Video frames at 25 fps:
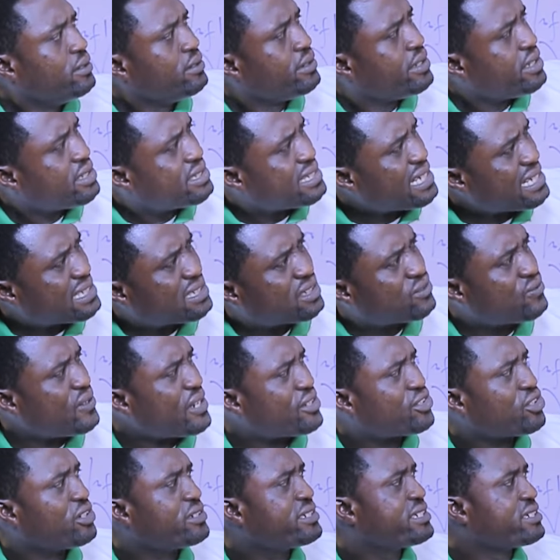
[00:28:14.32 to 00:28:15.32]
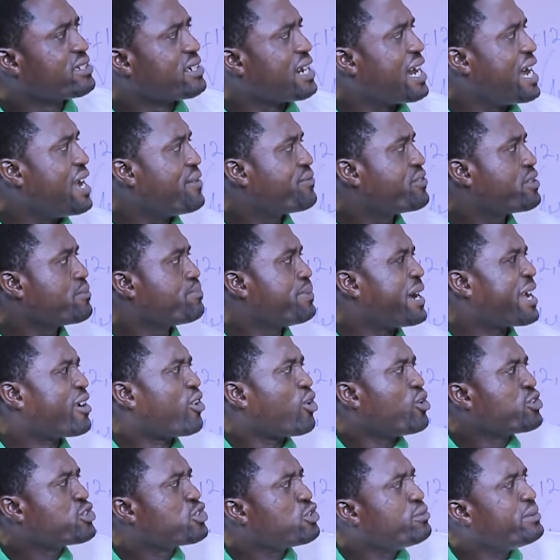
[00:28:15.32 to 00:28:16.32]
The satisfaction derived by
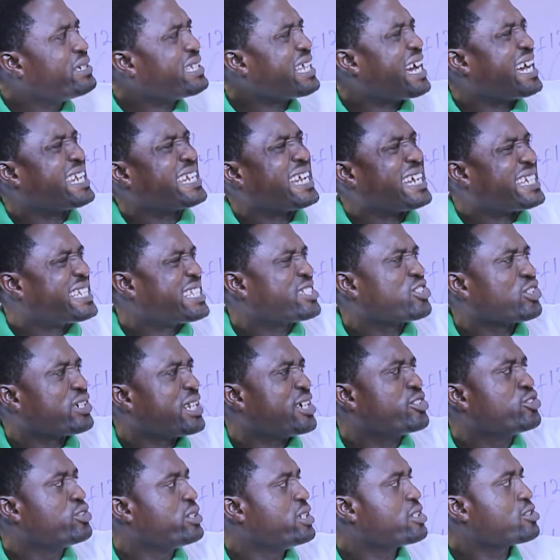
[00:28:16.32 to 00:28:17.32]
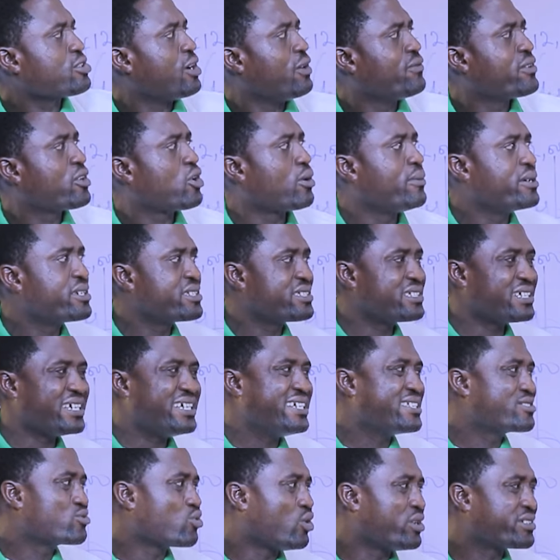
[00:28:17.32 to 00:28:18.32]
consuming an additional unit of a commodity
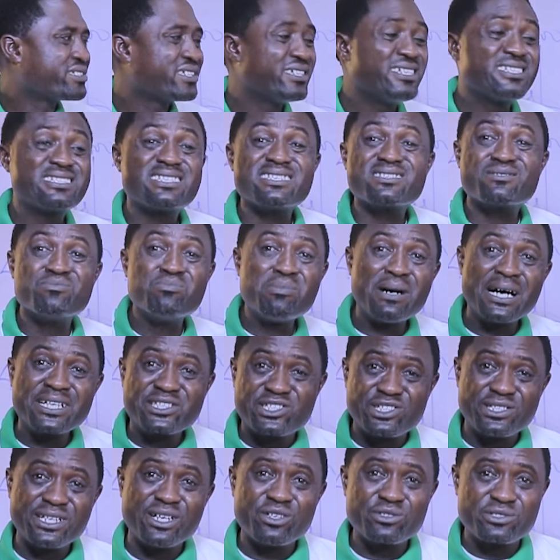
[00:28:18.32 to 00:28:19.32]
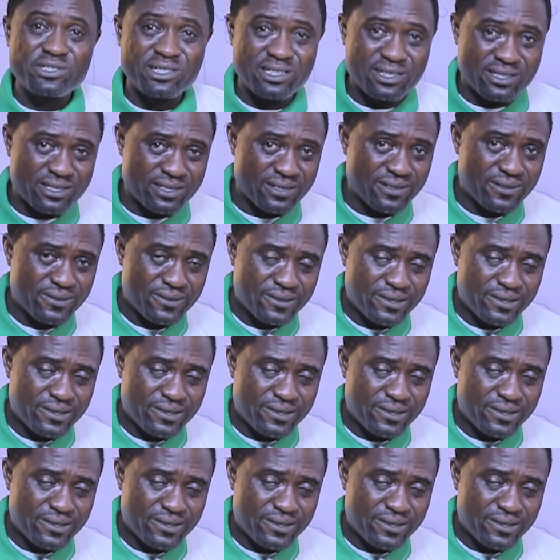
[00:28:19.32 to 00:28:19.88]
is what? It is marginal utility.